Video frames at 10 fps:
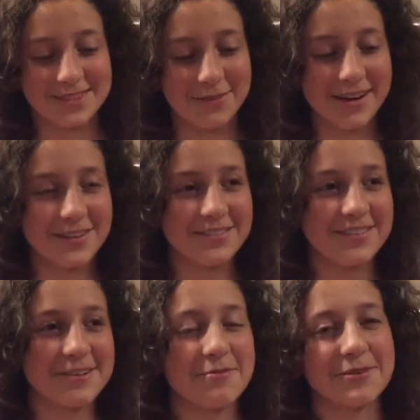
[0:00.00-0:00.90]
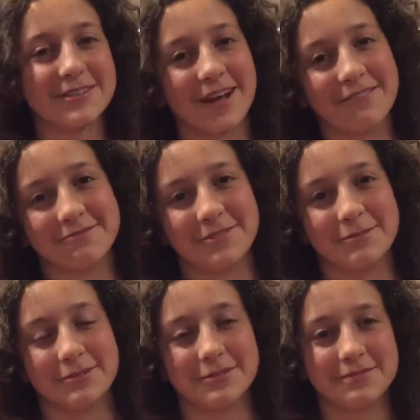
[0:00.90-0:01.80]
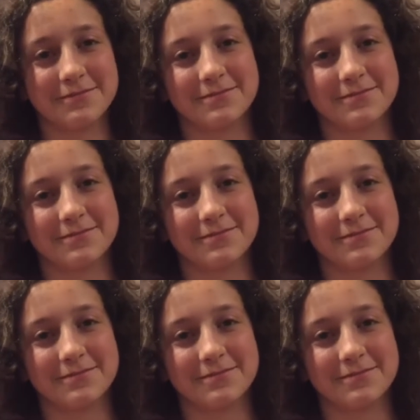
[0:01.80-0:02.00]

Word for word: it's where you feel most comfortable.